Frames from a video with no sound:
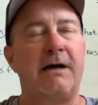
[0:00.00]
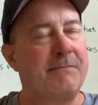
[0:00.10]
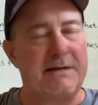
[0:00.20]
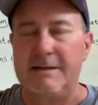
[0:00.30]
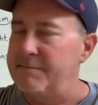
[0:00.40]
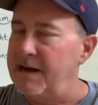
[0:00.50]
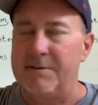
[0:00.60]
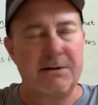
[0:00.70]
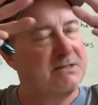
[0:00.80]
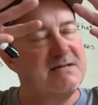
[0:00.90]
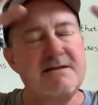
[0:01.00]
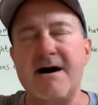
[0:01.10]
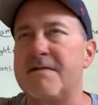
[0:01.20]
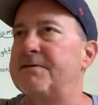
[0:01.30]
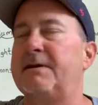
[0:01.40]
I mean, in my opinion, there's
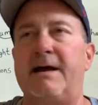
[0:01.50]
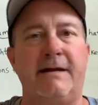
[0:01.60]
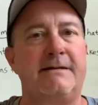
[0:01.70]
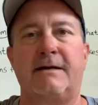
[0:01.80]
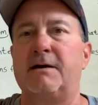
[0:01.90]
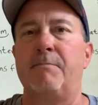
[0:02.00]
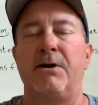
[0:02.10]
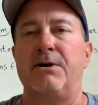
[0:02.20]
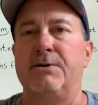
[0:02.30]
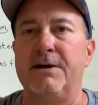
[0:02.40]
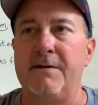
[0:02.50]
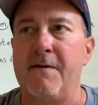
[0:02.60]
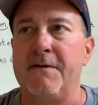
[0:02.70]
nothing like it that can compare to it.